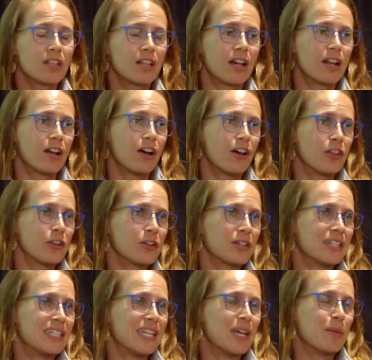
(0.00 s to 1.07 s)
a lot of other
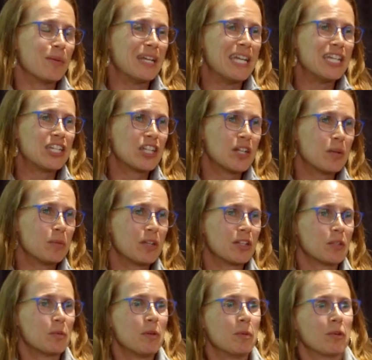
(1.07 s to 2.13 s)
contamination
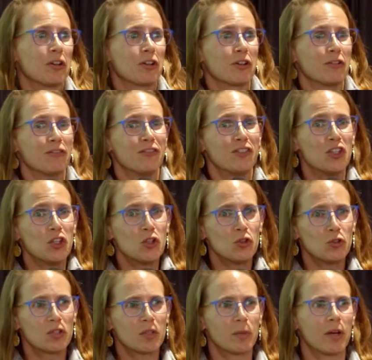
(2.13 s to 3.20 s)
because people are
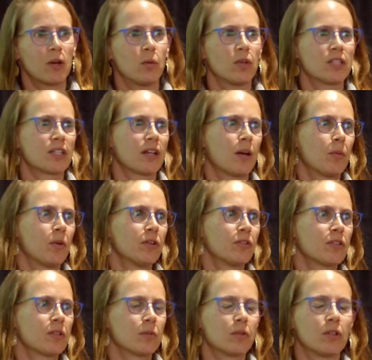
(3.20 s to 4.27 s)
confused about what's
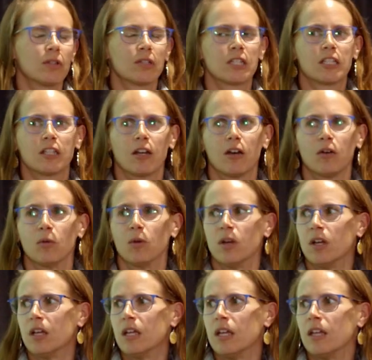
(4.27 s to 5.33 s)
compostable. So
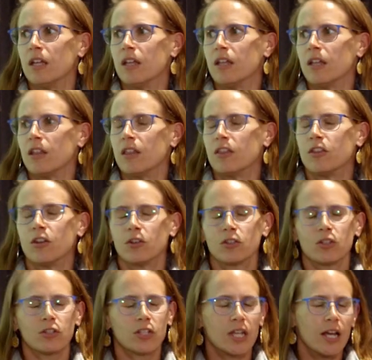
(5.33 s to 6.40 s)
those
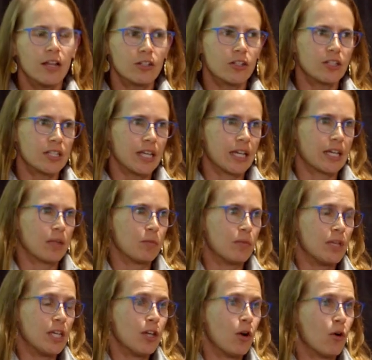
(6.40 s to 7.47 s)
are challenges that can
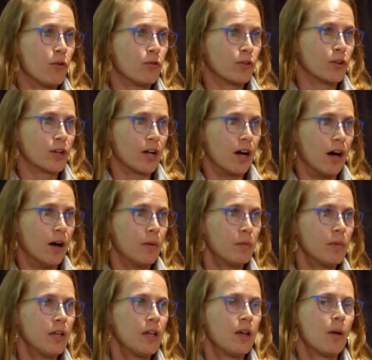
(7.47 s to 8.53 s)
be
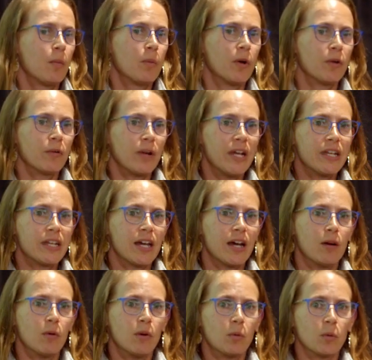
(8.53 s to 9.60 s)
overcome. But right
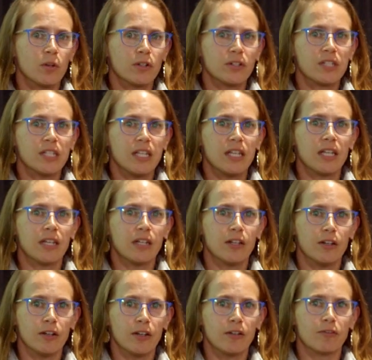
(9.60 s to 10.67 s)
now, what we're seeing and
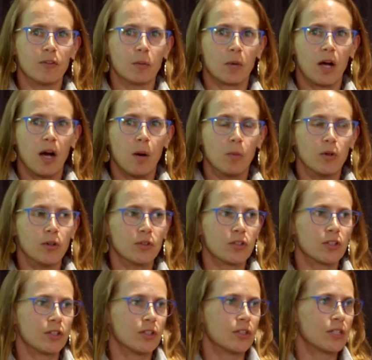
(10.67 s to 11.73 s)
hearing from
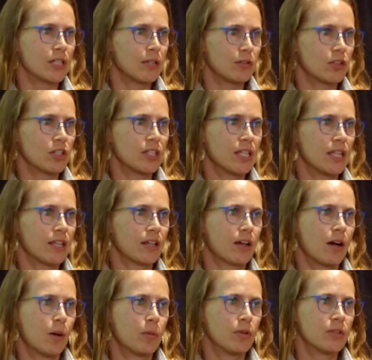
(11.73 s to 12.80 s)
composters, I was just at the
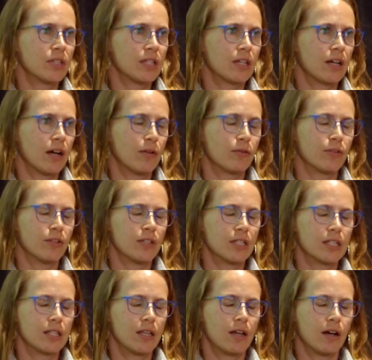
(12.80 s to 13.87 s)
composting
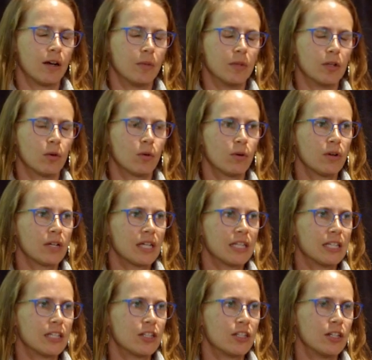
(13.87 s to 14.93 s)
conference in
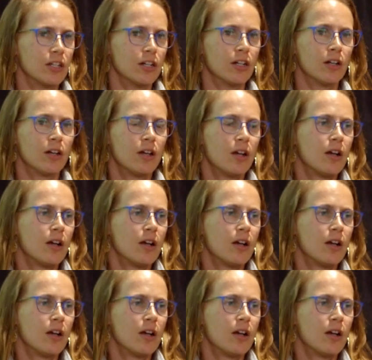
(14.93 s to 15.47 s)
Oregon this year.